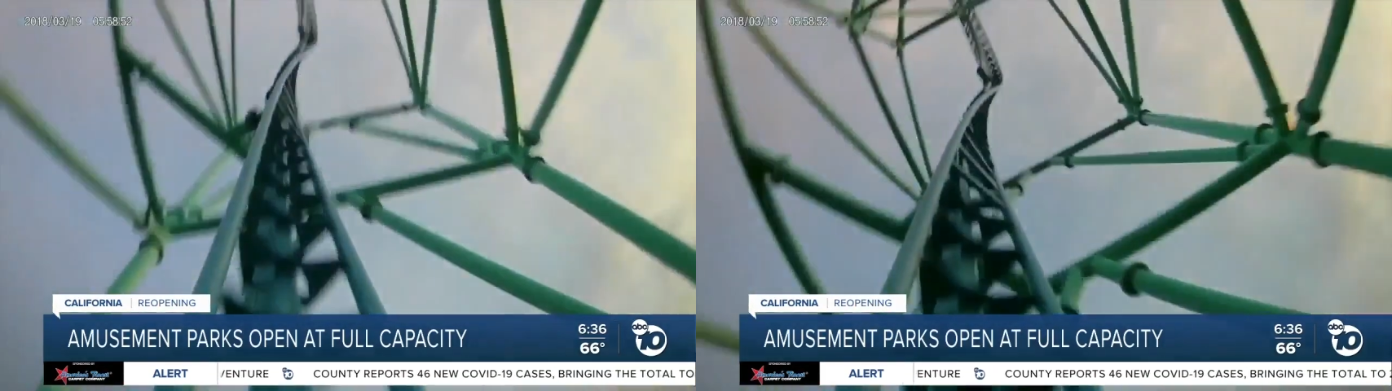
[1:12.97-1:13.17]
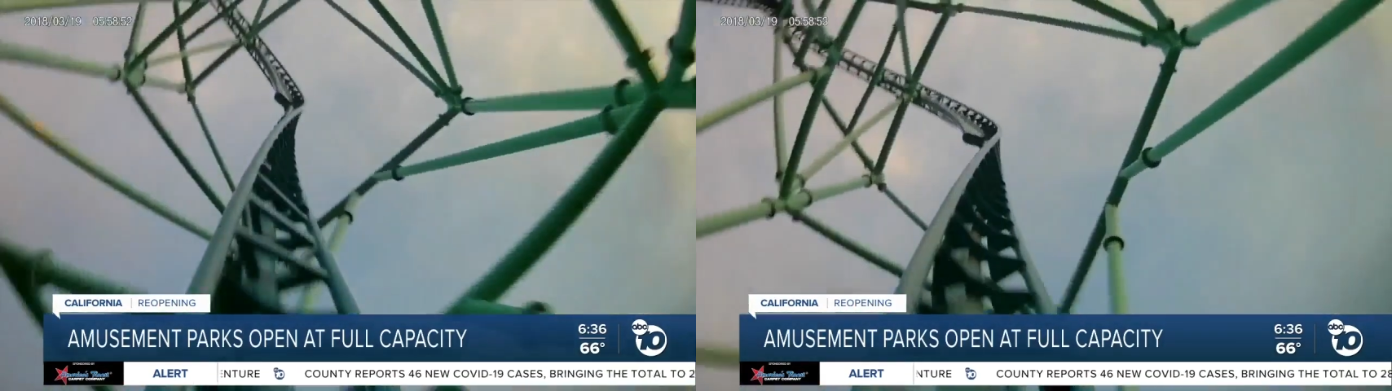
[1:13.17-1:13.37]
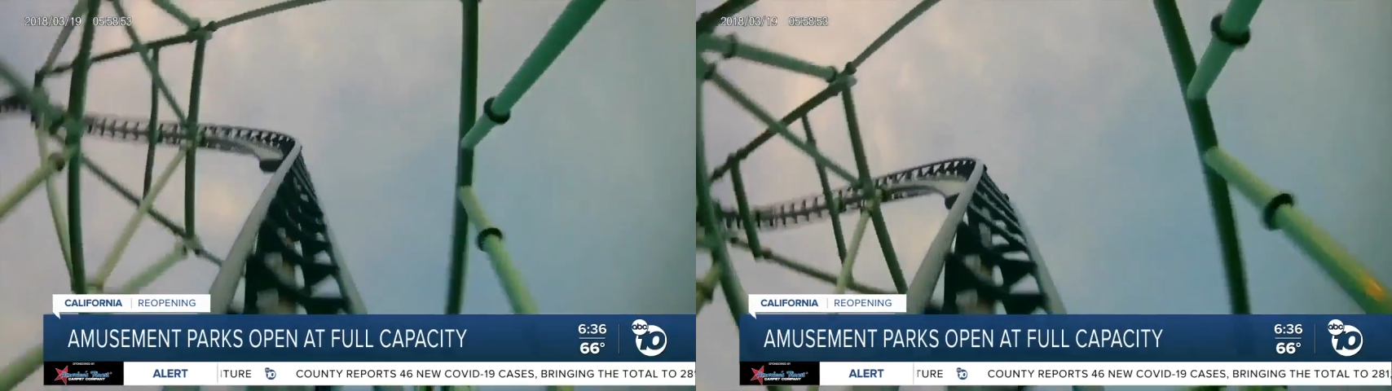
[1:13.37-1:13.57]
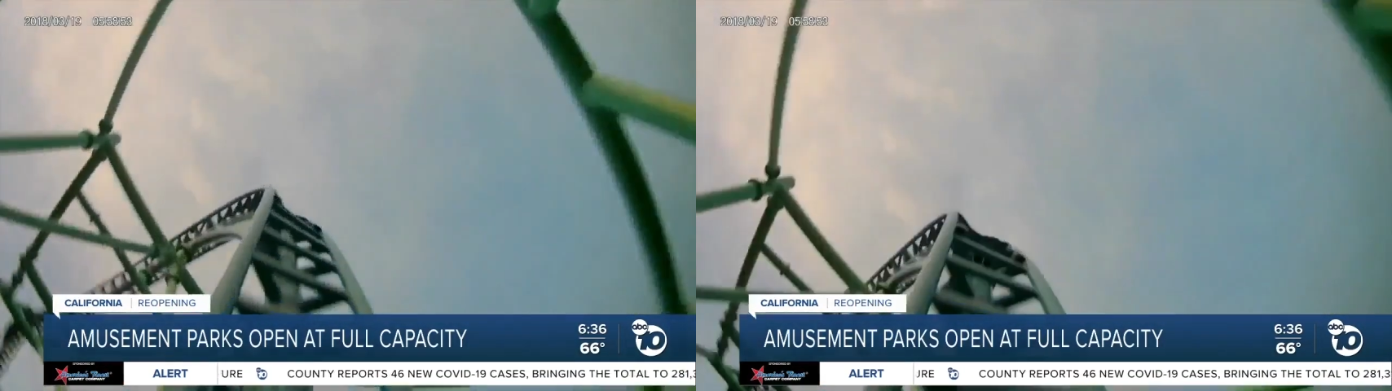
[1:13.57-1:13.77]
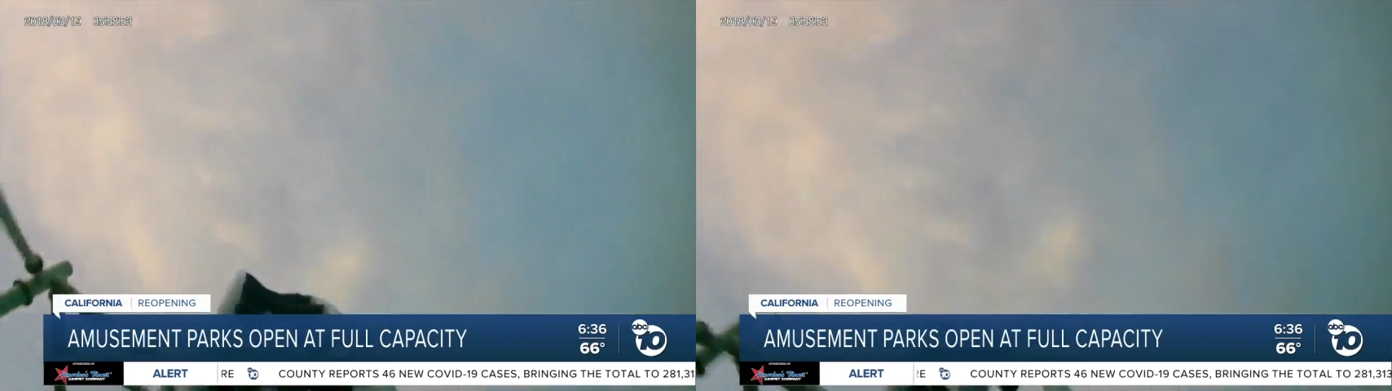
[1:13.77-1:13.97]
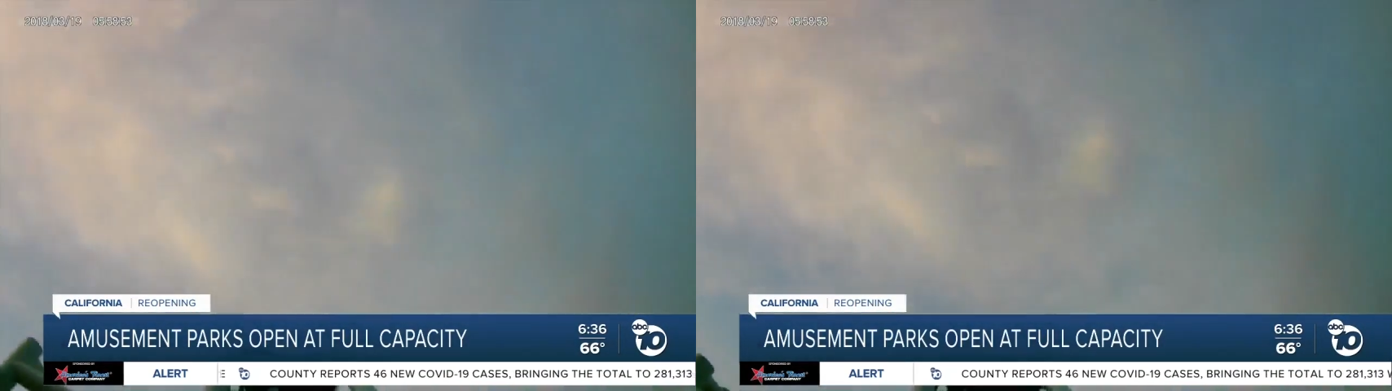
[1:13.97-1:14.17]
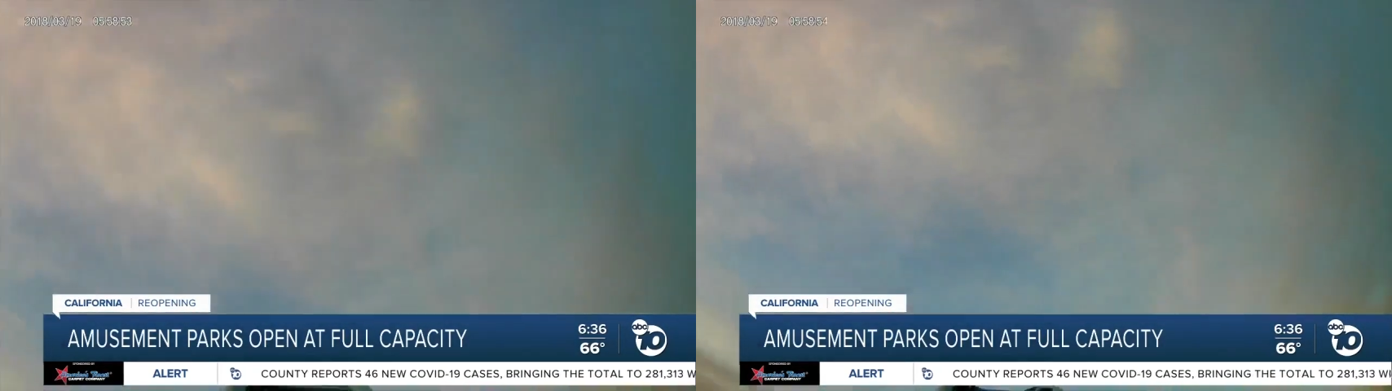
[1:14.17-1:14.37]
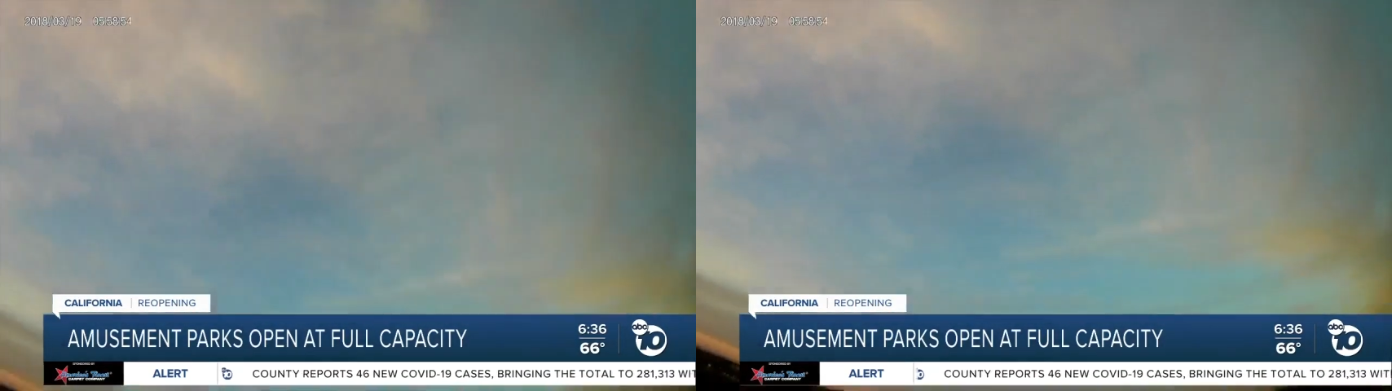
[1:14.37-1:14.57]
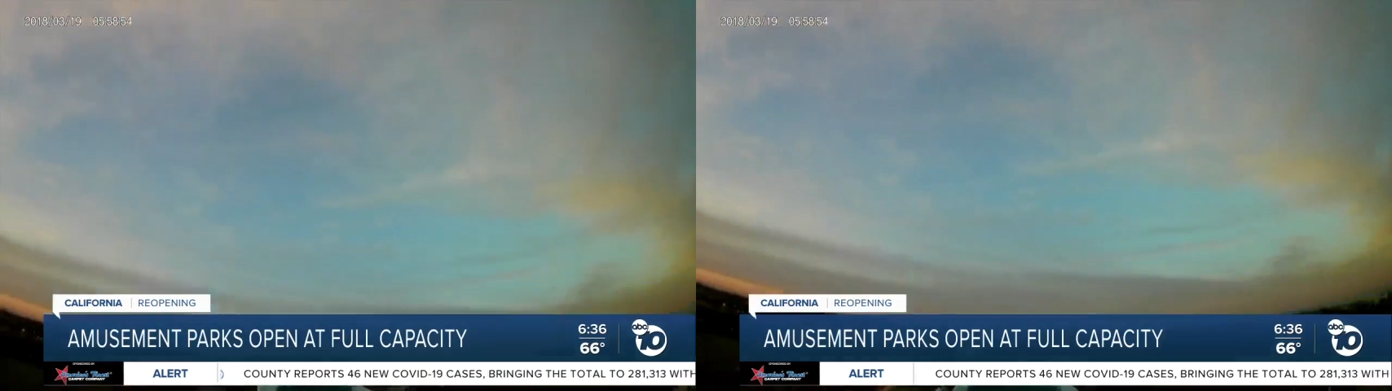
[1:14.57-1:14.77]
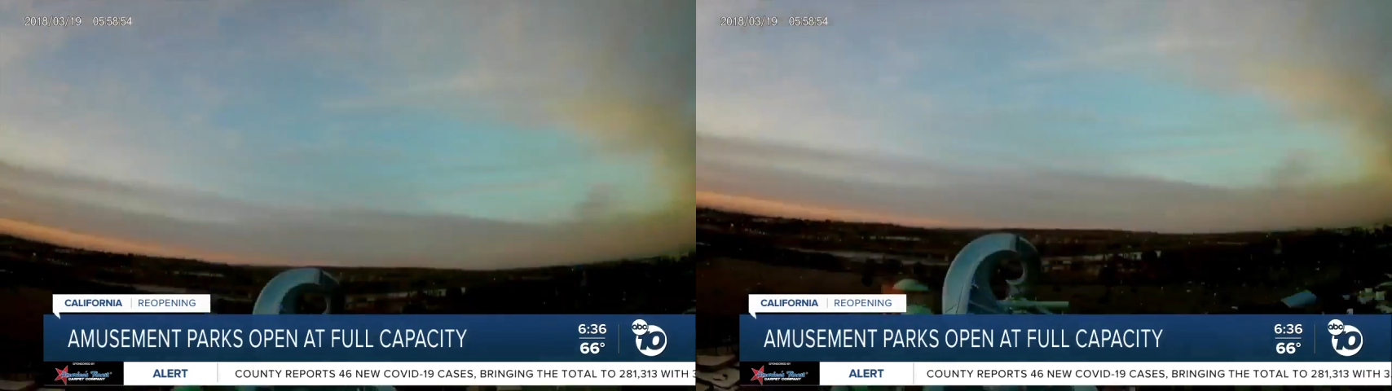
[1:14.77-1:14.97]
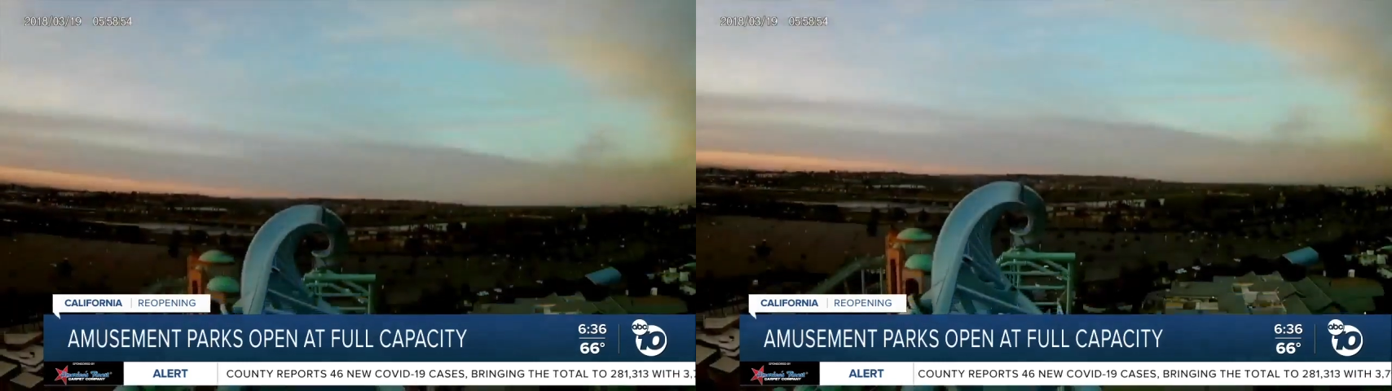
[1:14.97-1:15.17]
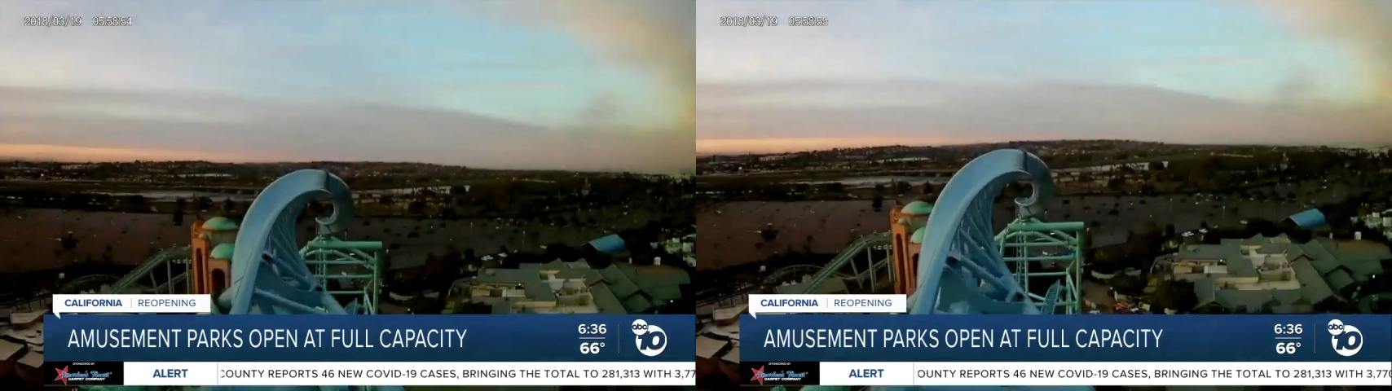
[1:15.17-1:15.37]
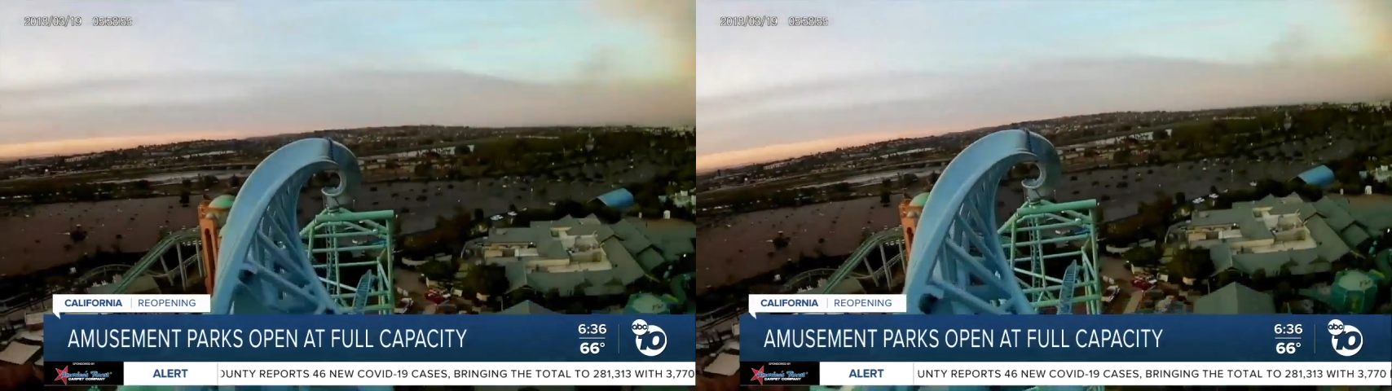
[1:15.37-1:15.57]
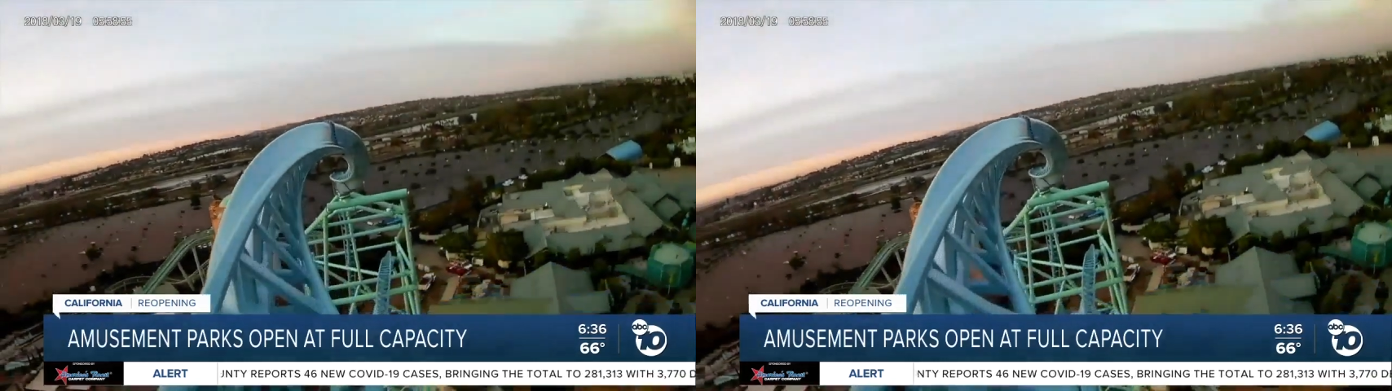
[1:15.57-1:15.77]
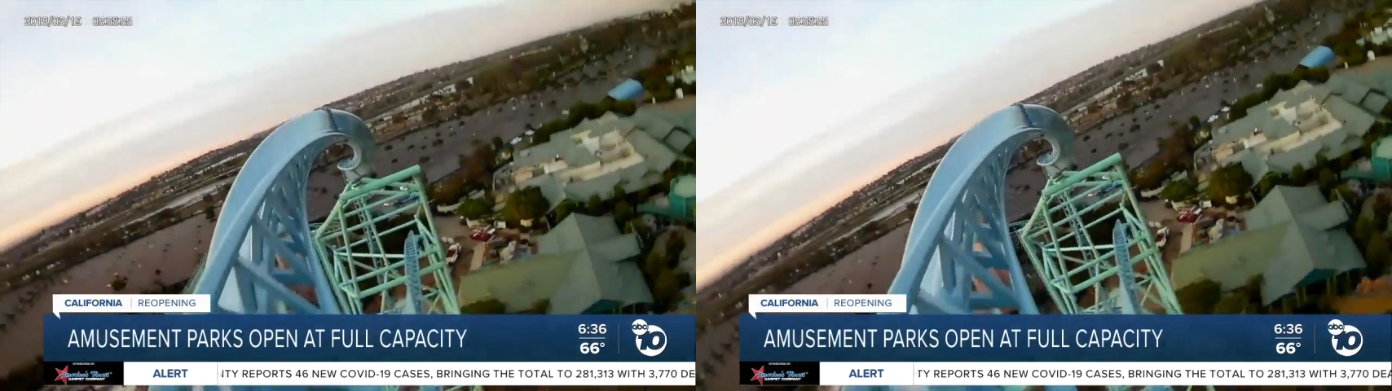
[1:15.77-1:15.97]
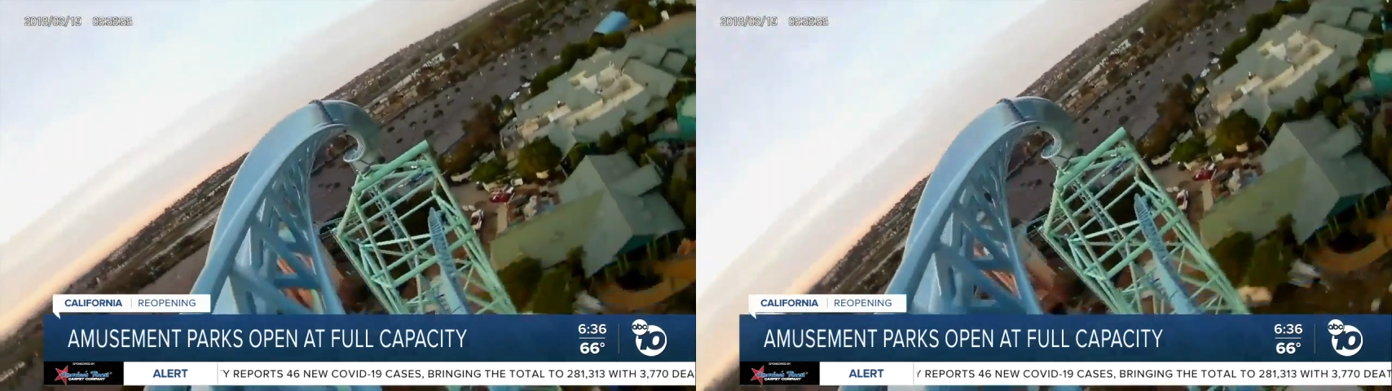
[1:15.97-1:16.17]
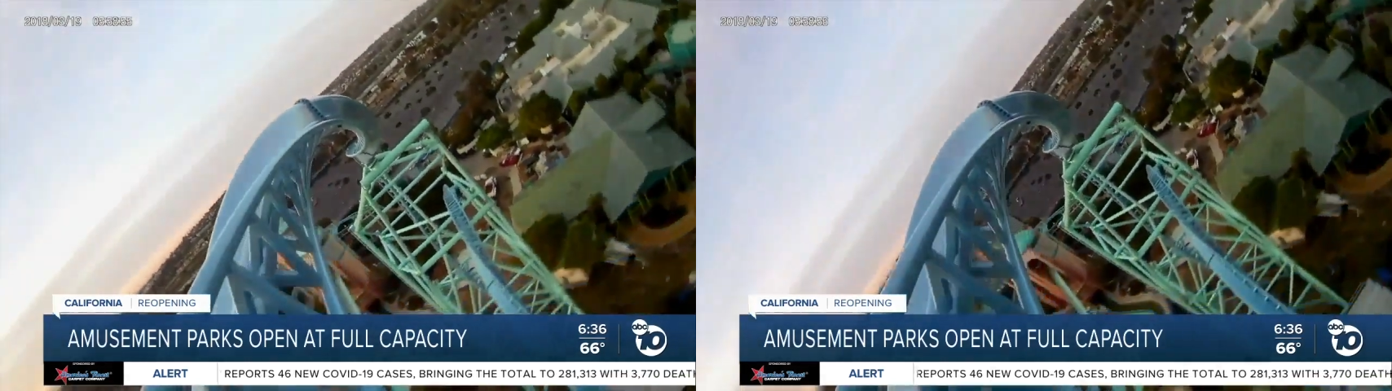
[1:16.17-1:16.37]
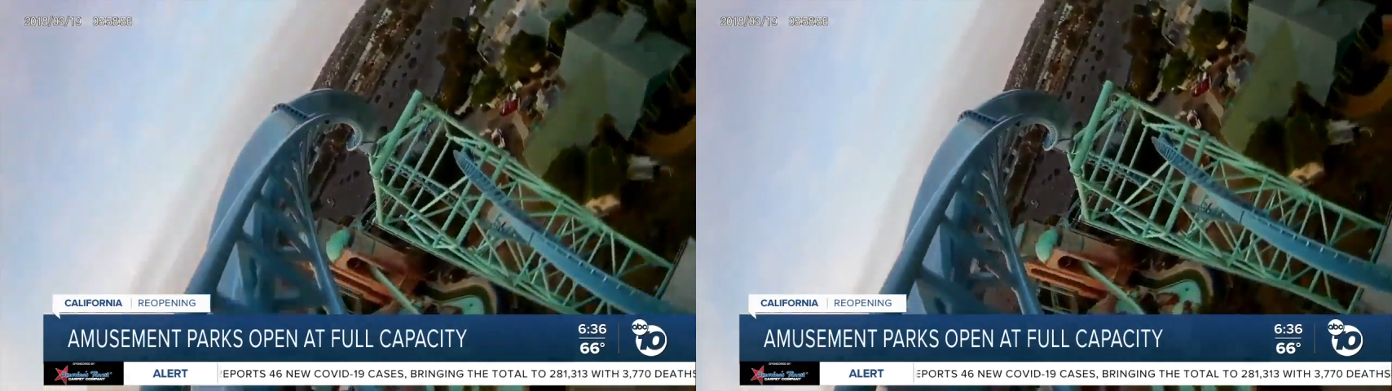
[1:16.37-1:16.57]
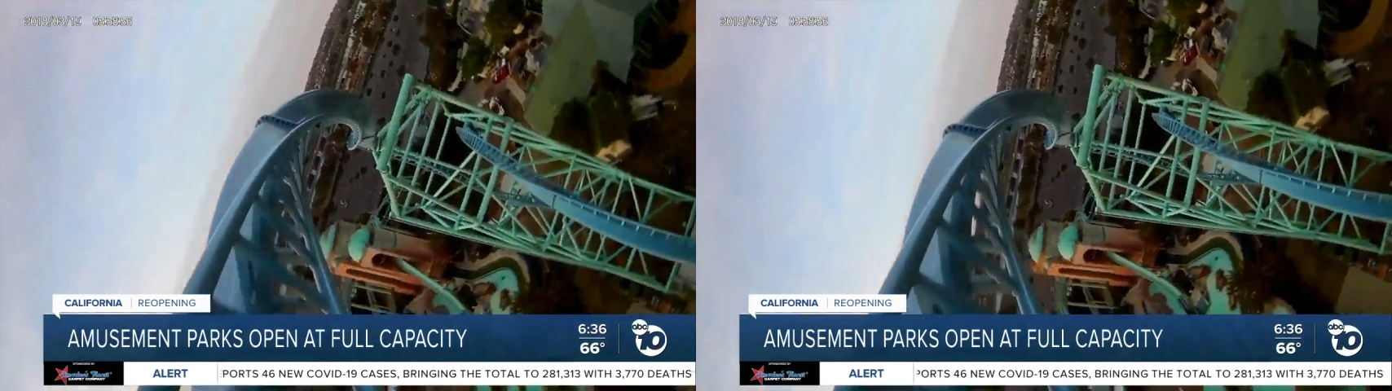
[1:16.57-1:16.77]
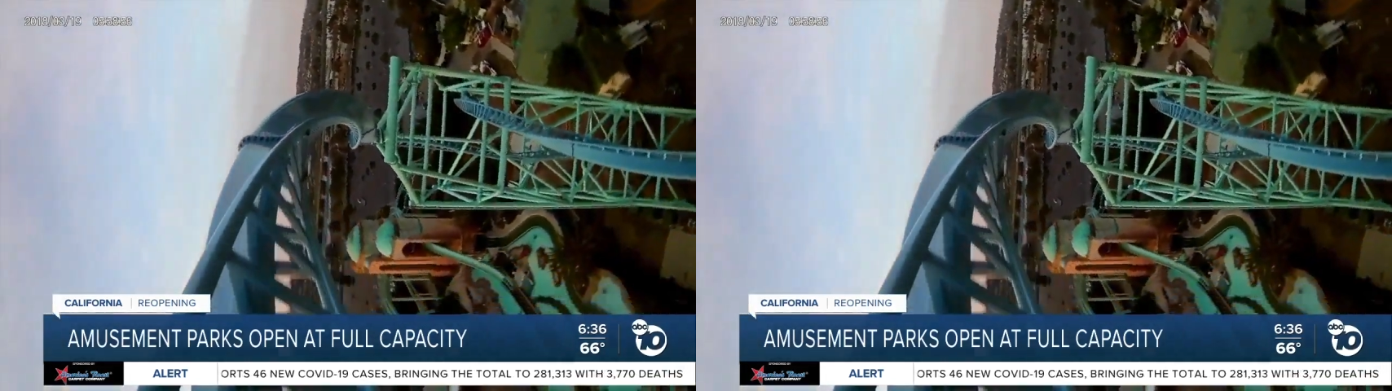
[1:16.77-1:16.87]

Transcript: Nobody's mouth can be seen.